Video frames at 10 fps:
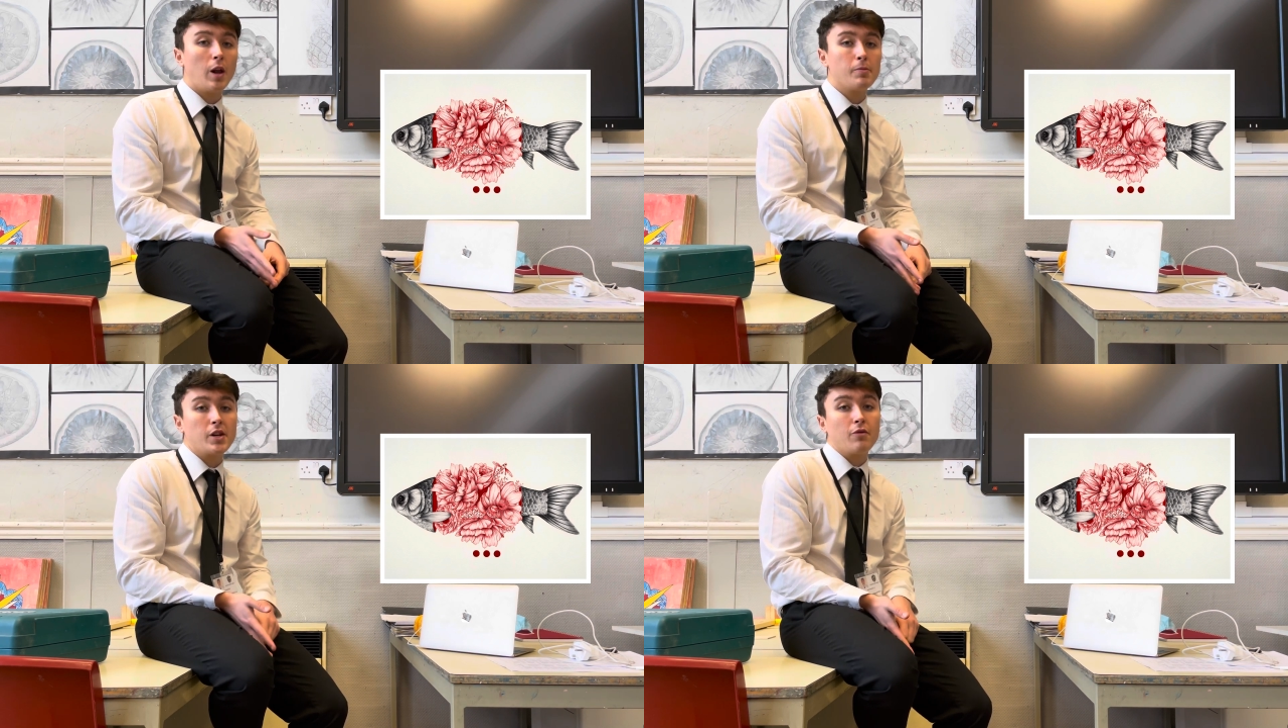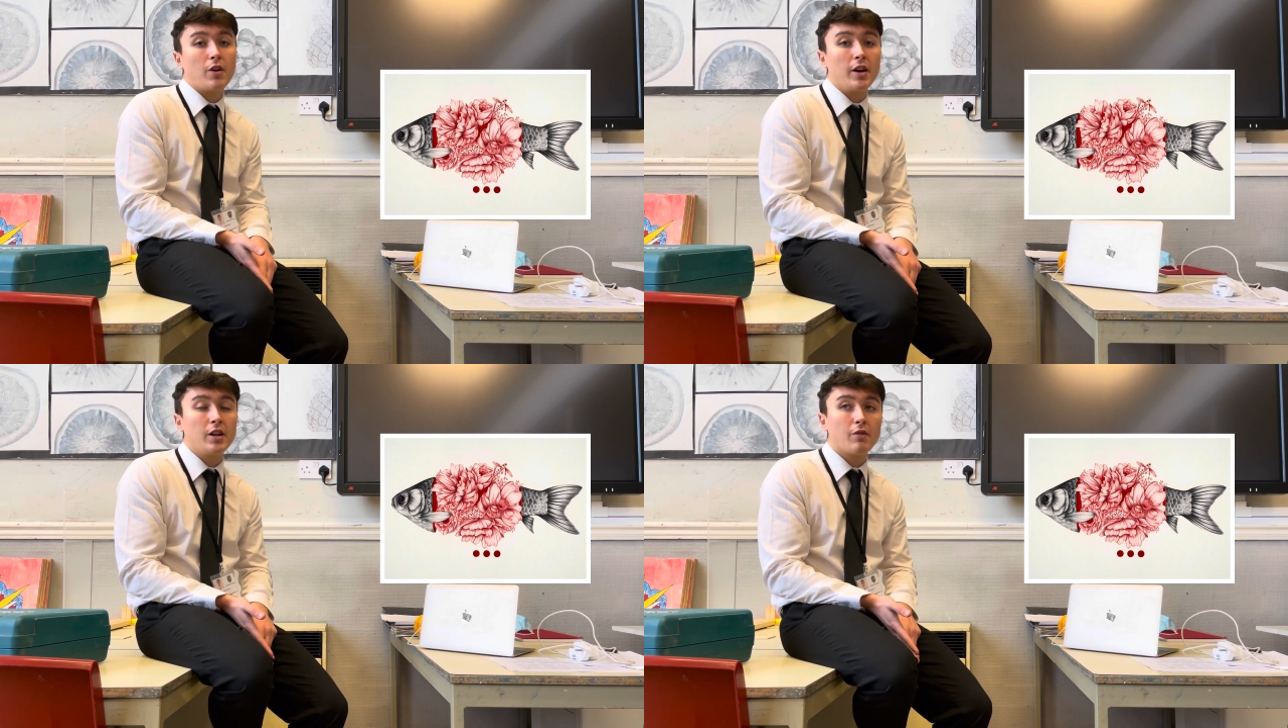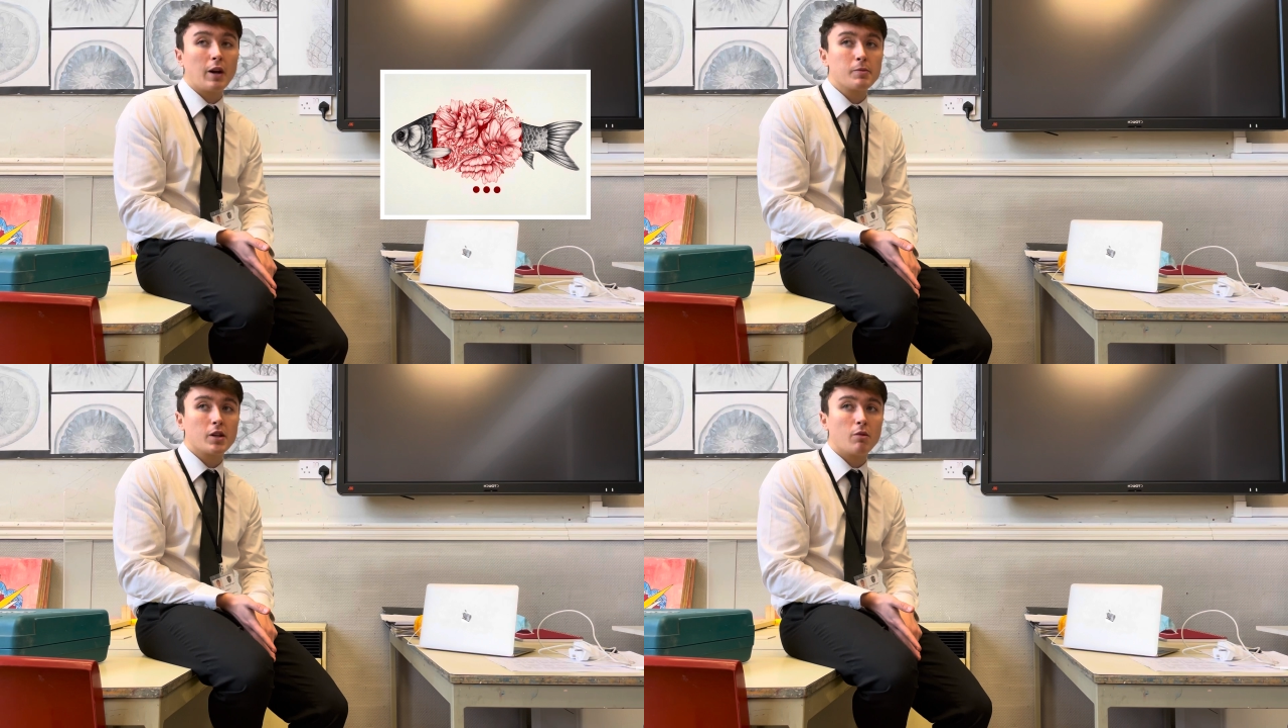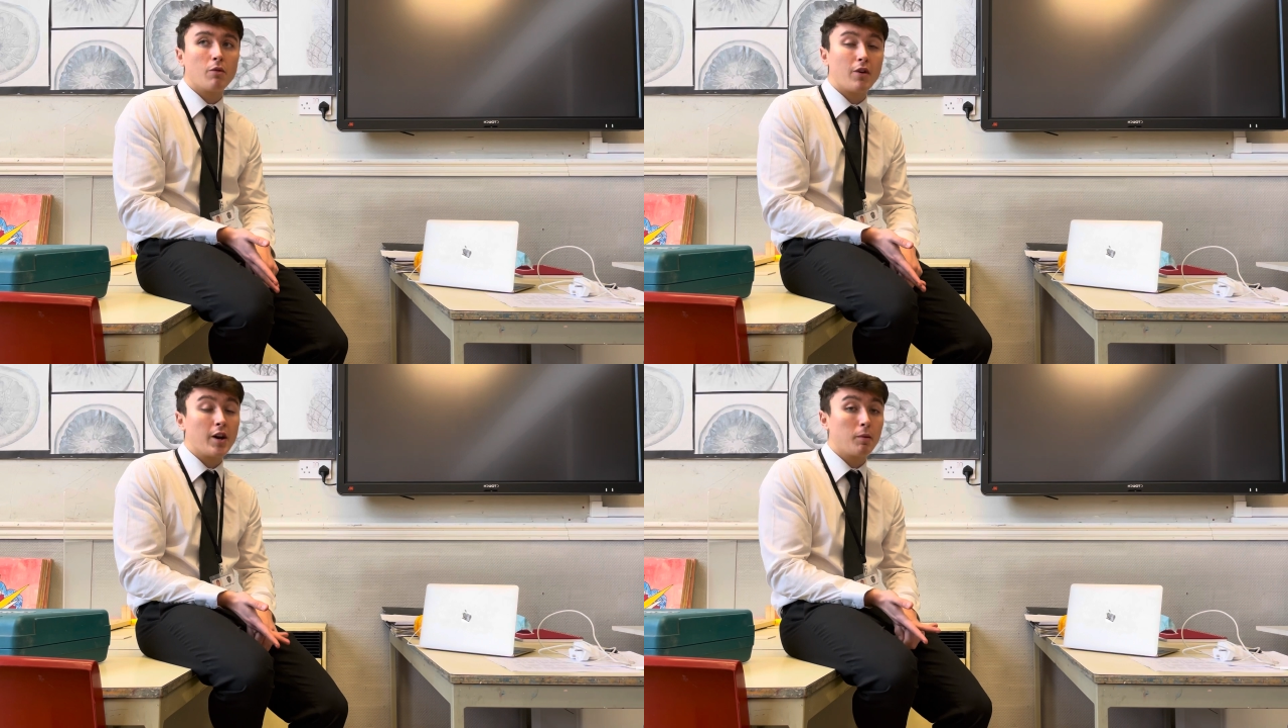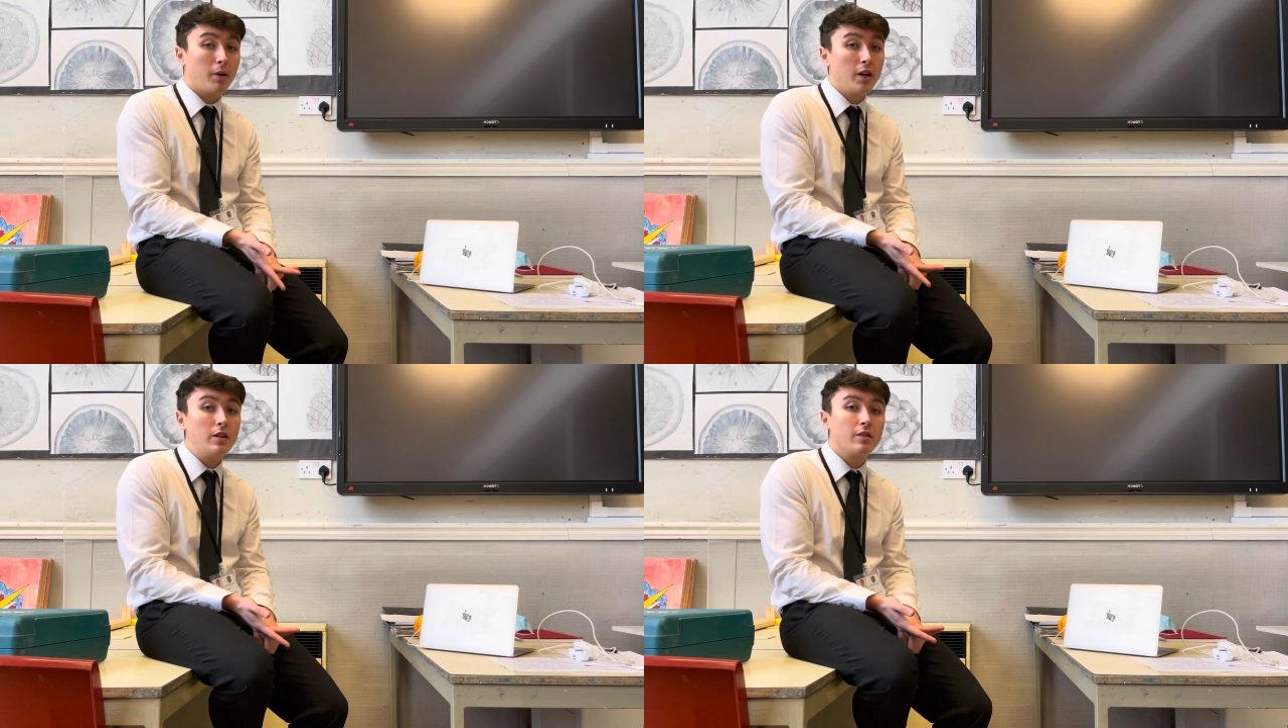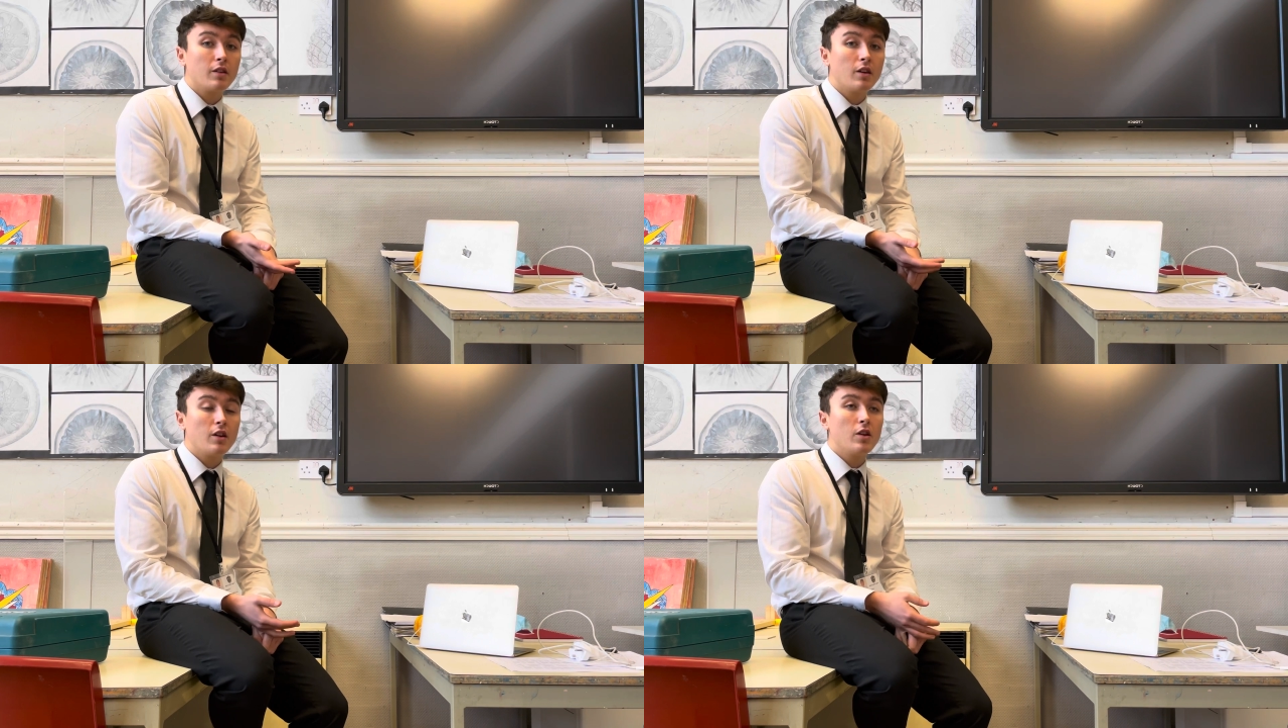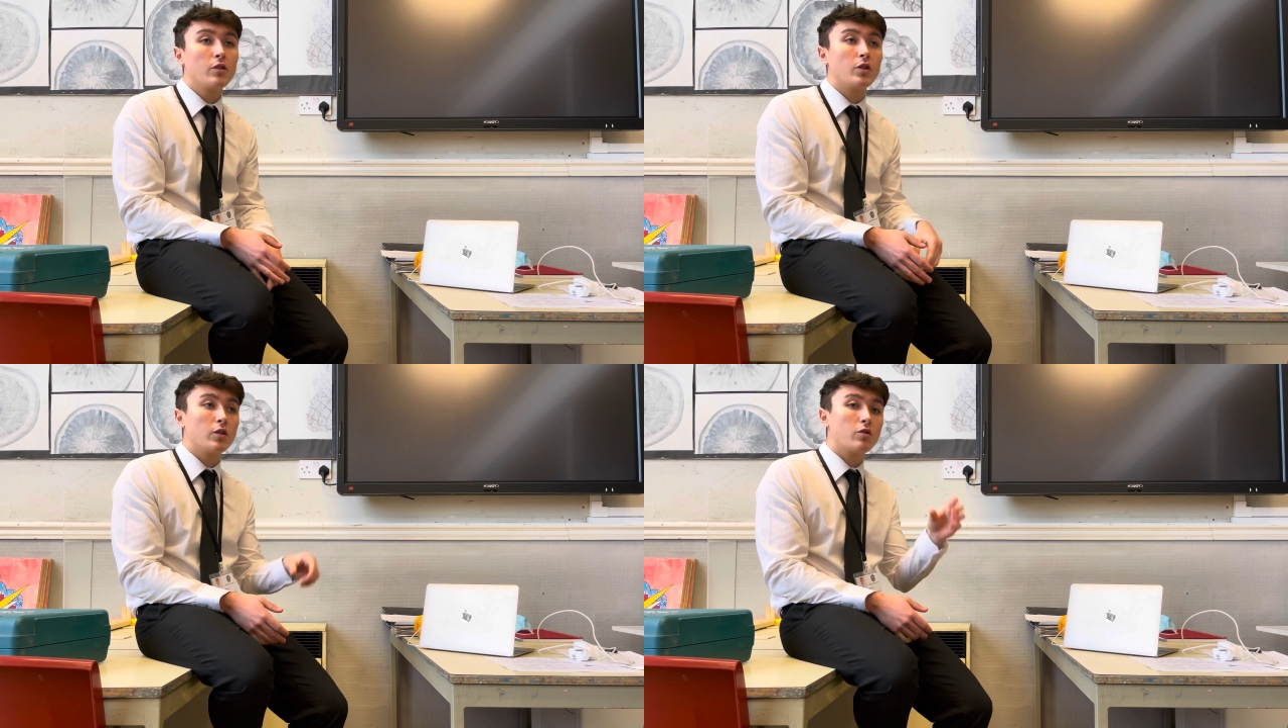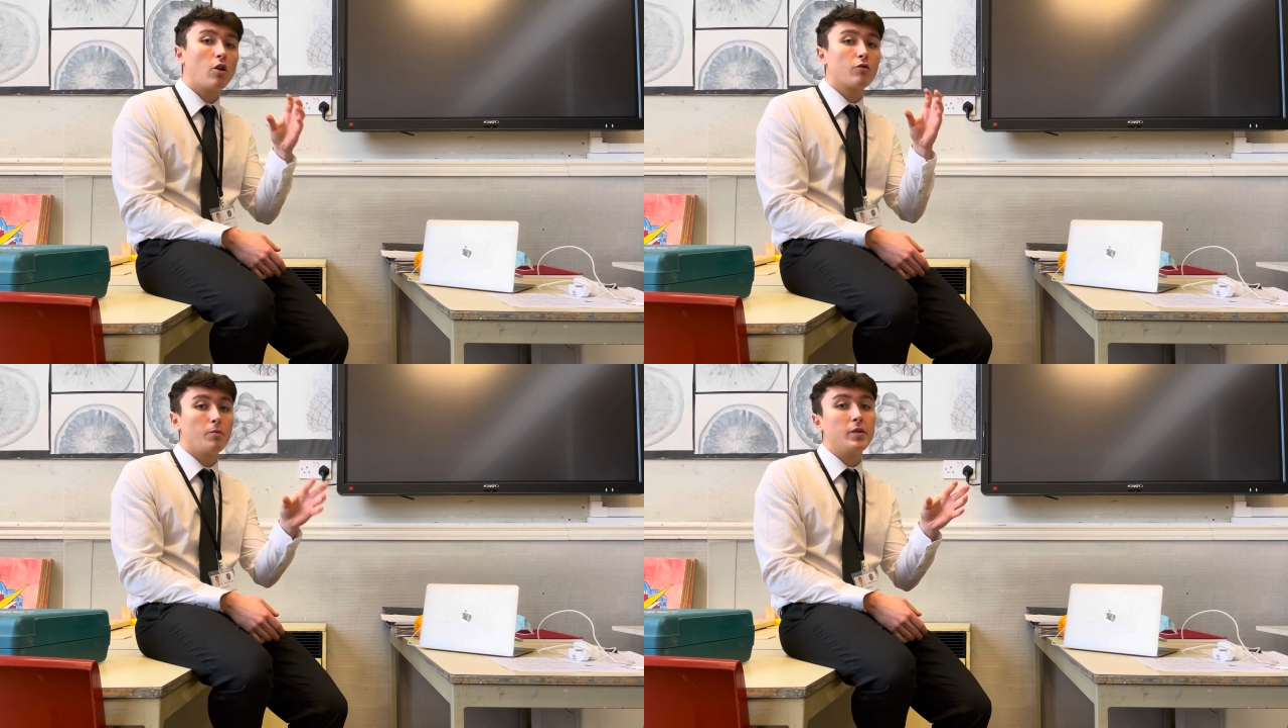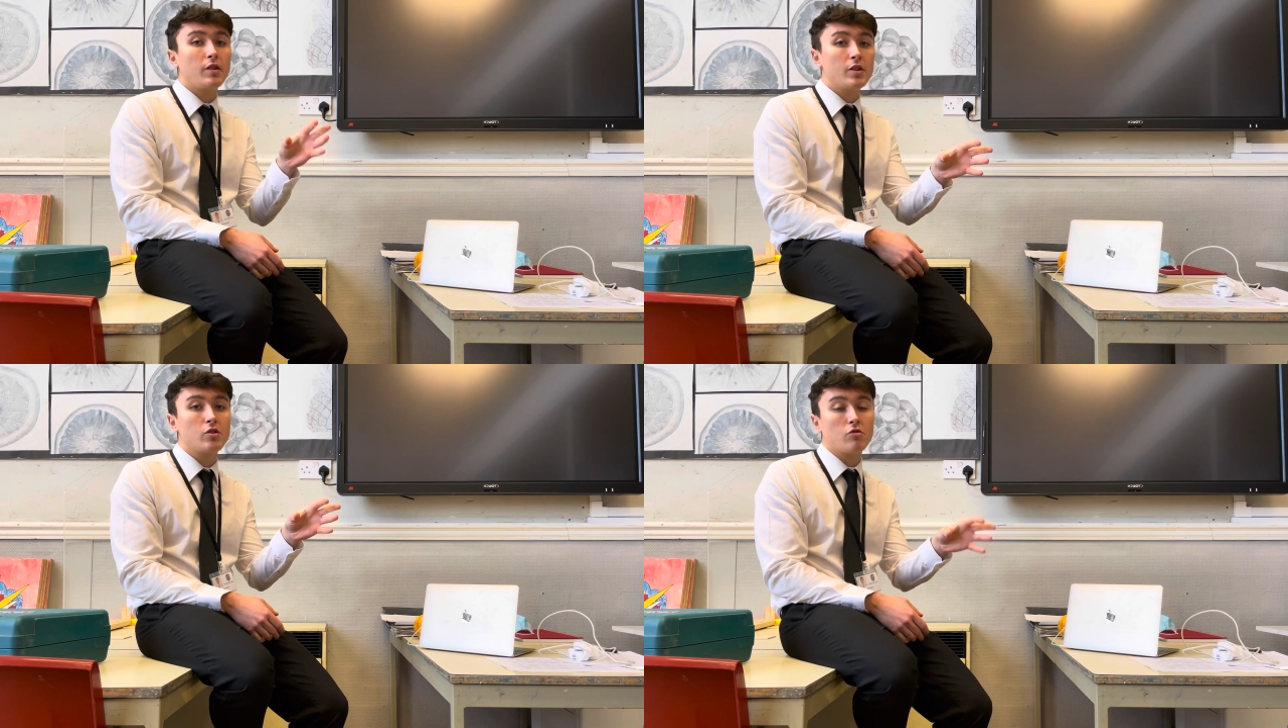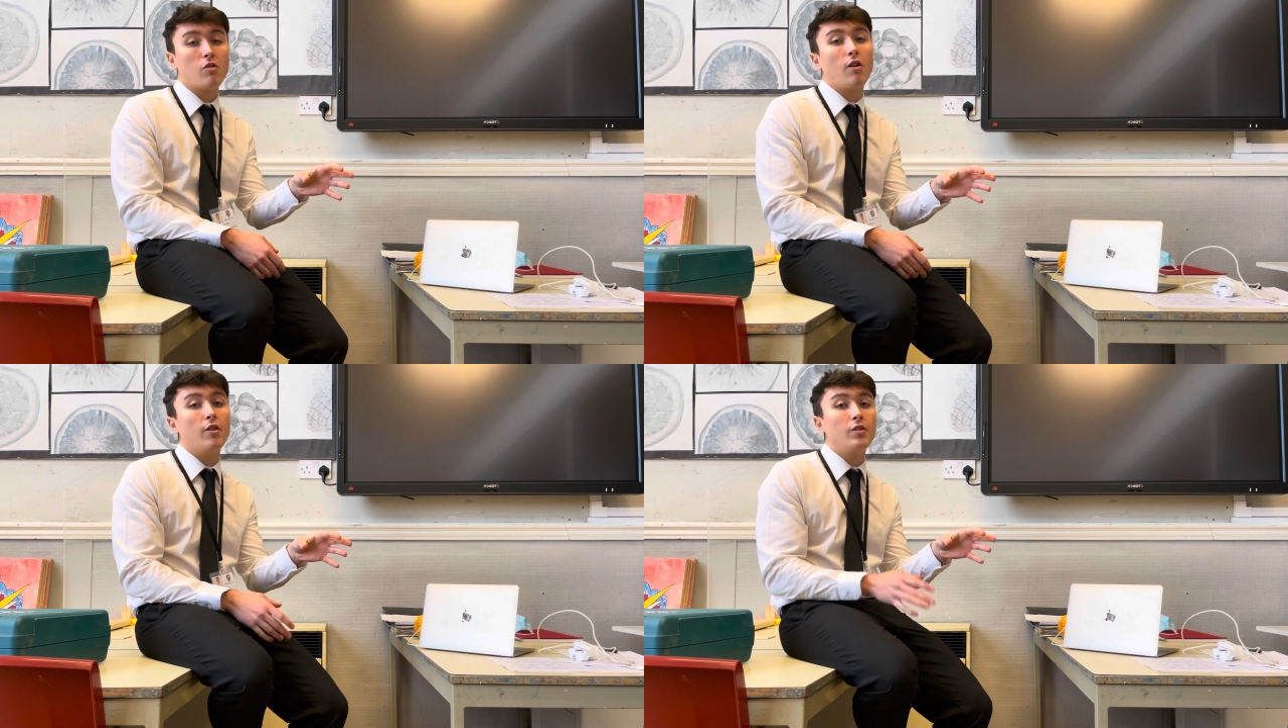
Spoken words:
it finally develops into a final piece. So you start from this initial drawing